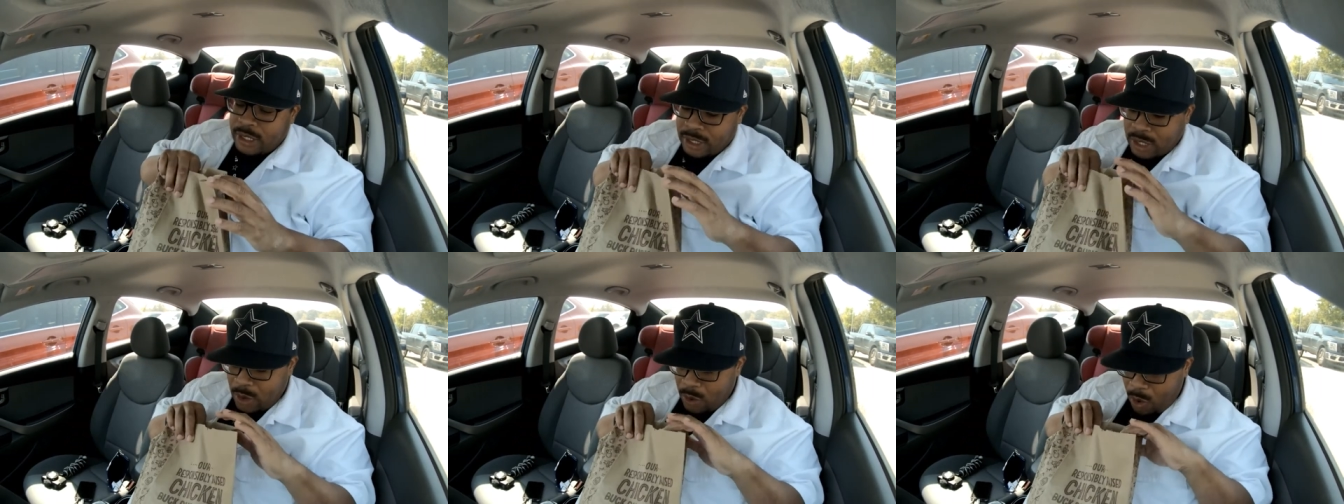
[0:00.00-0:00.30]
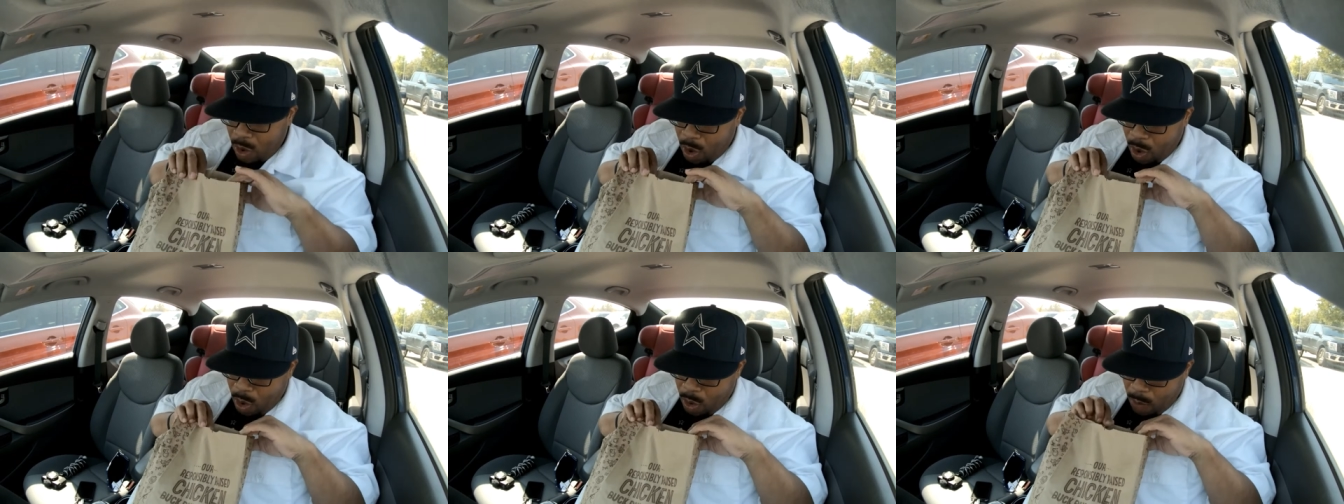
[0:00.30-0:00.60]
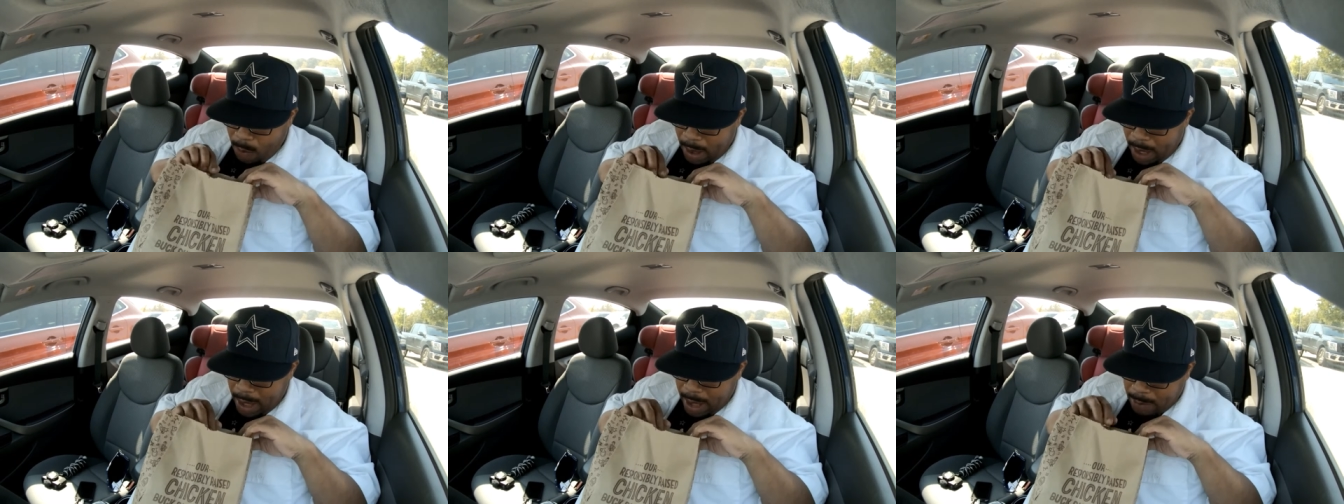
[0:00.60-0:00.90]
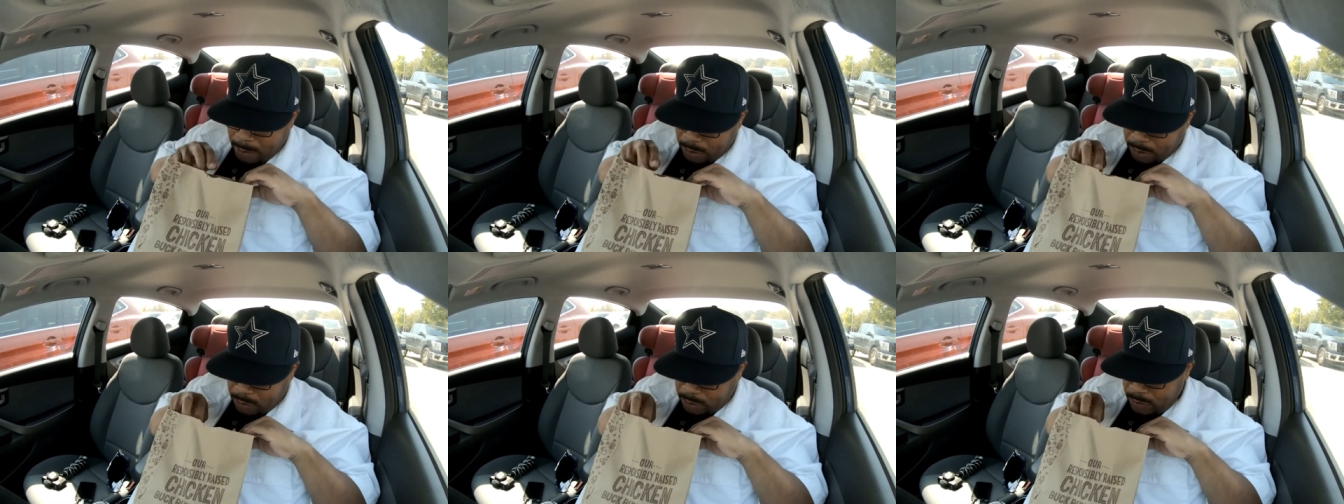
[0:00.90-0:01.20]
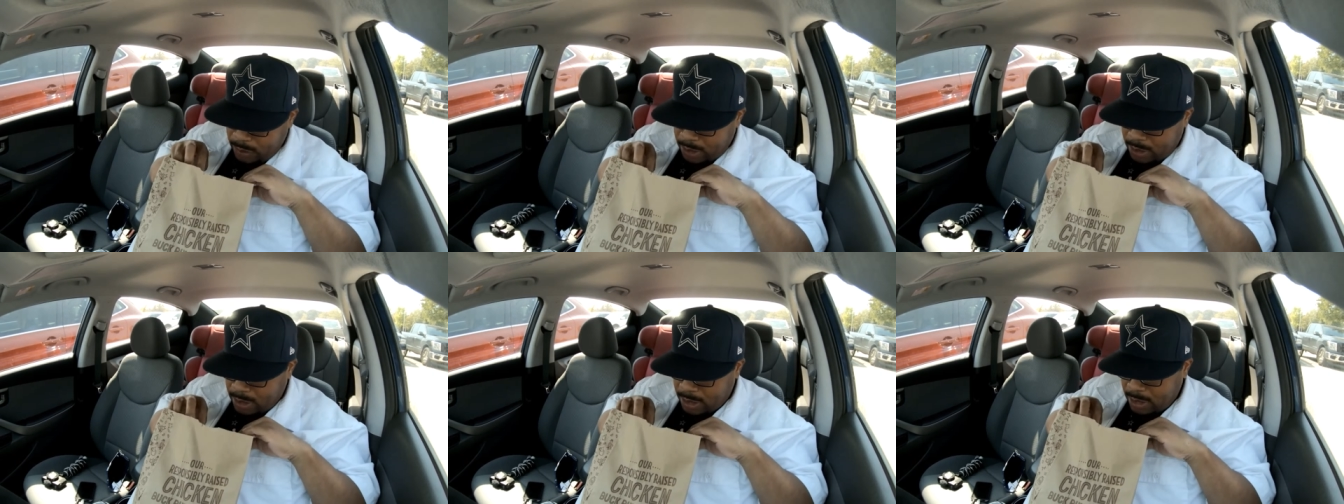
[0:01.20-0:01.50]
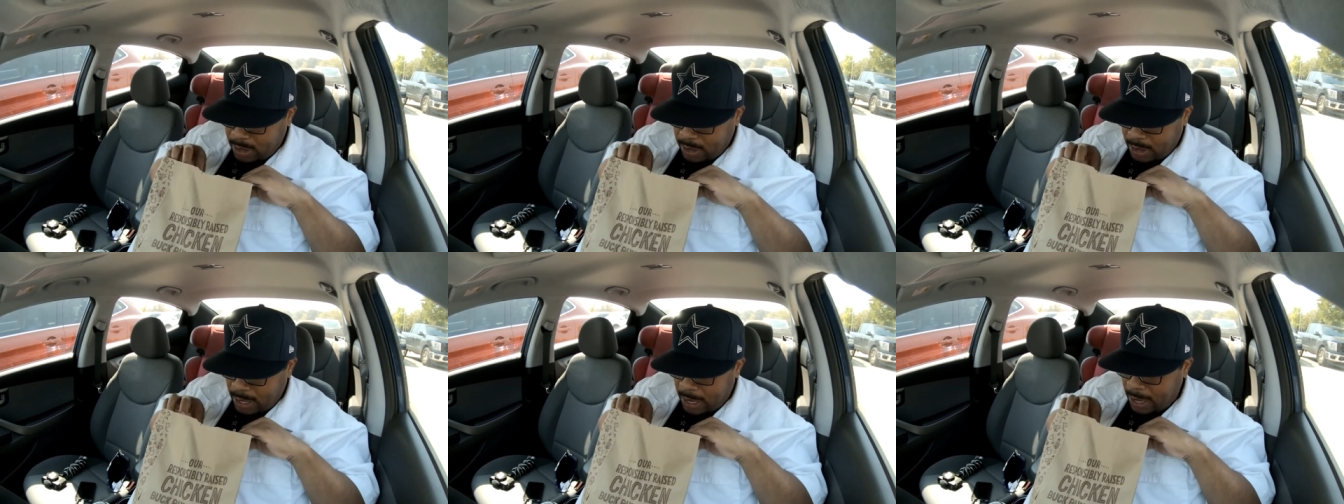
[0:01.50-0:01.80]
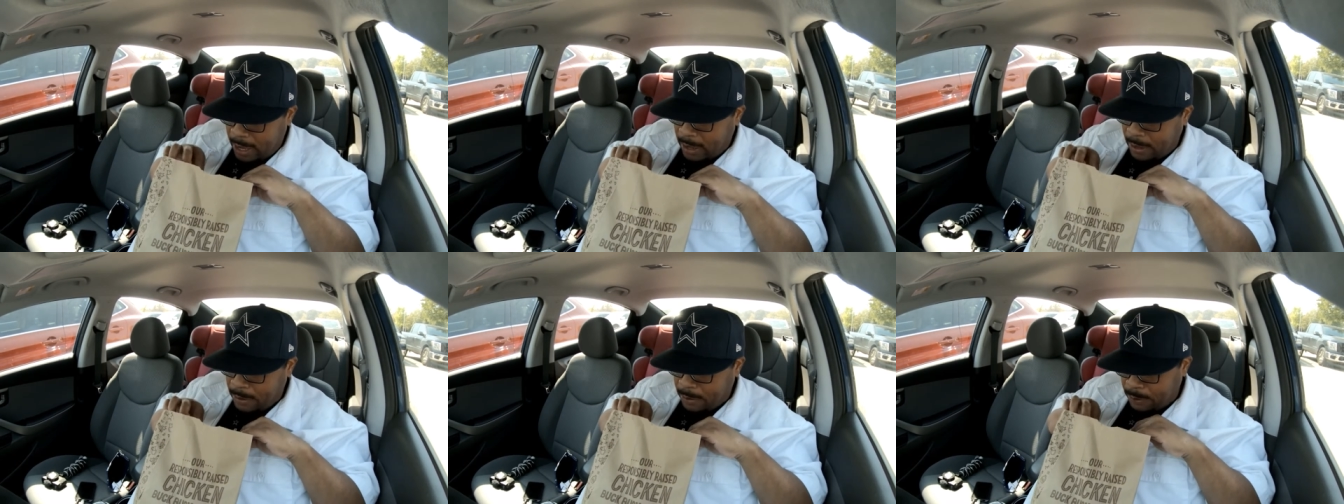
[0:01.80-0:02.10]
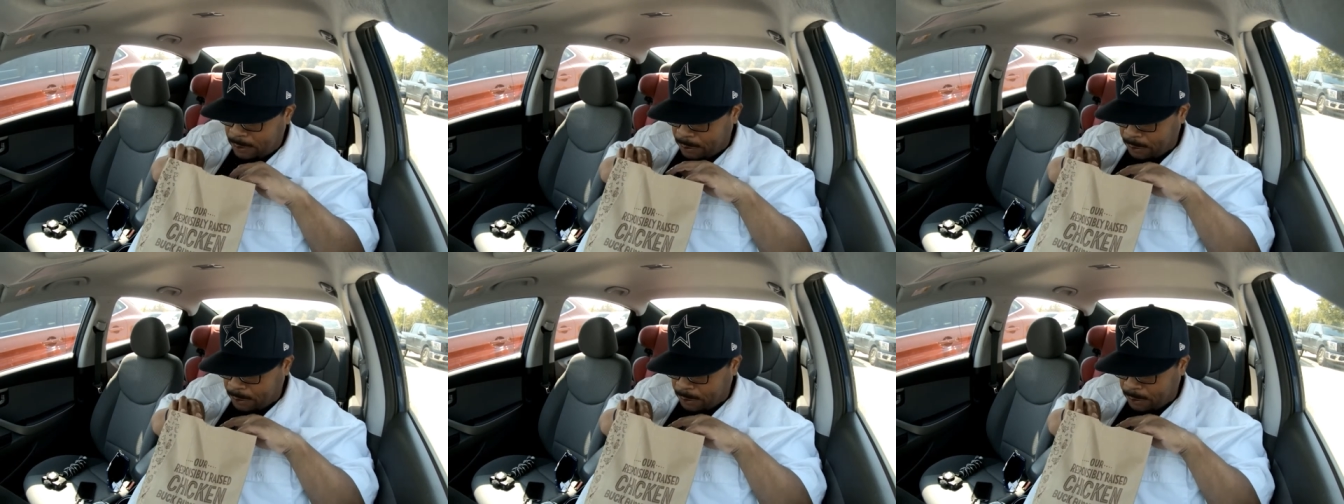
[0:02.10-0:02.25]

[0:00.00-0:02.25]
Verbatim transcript: So on my burrito,